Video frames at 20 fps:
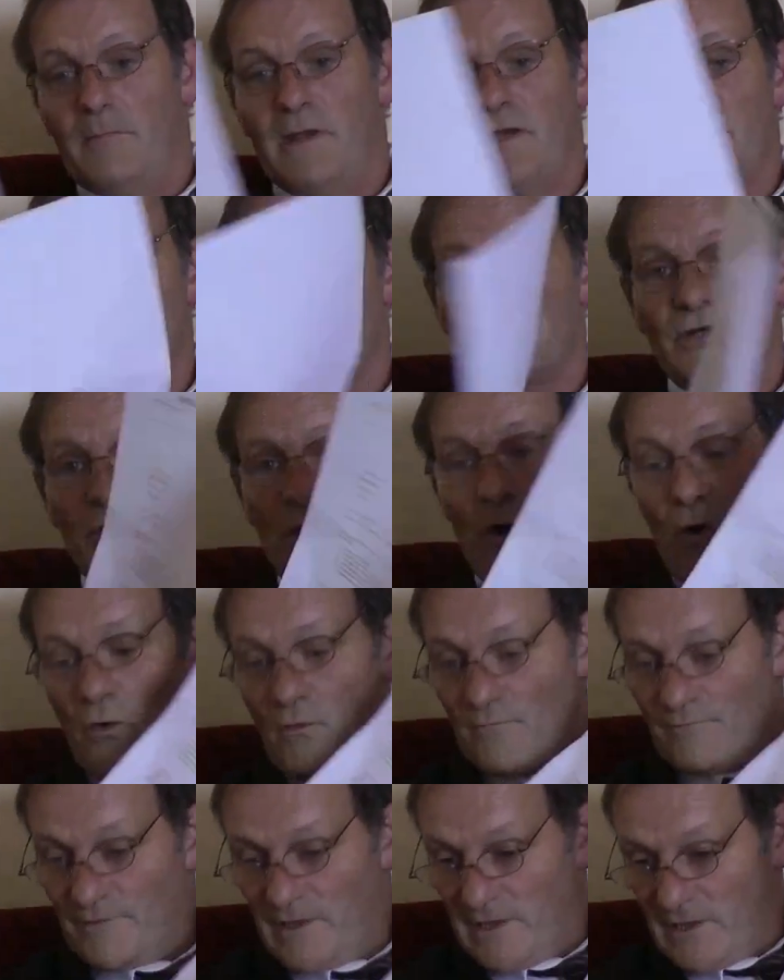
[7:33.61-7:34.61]
Minister
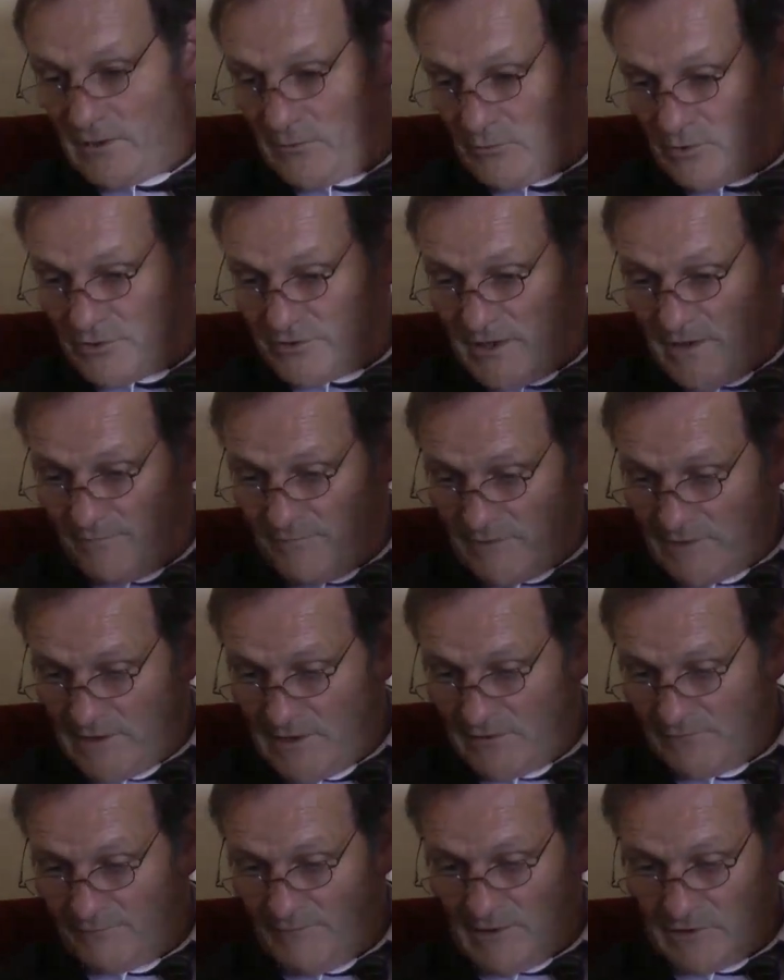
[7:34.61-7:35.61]
Coveney was given
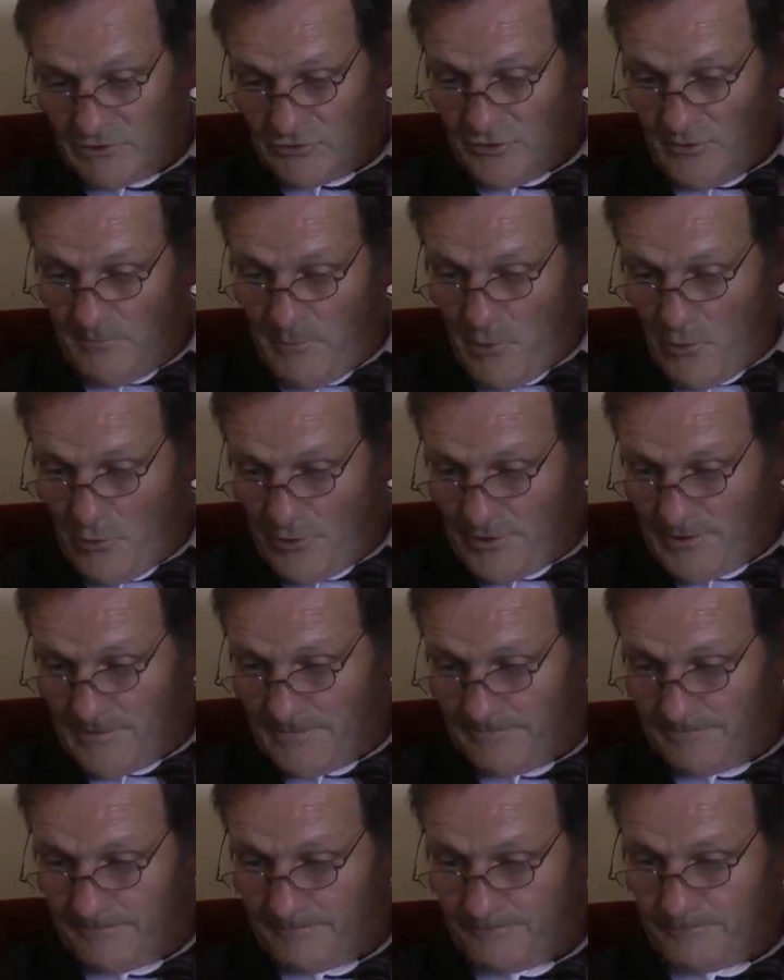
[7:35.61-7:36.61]
this vet's report.
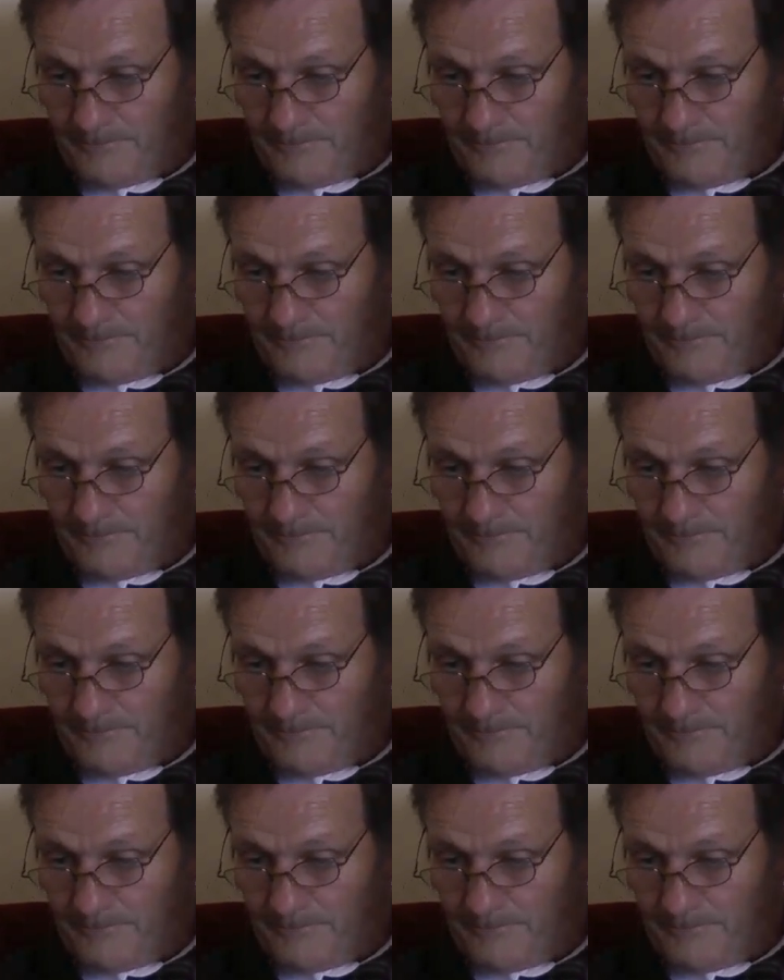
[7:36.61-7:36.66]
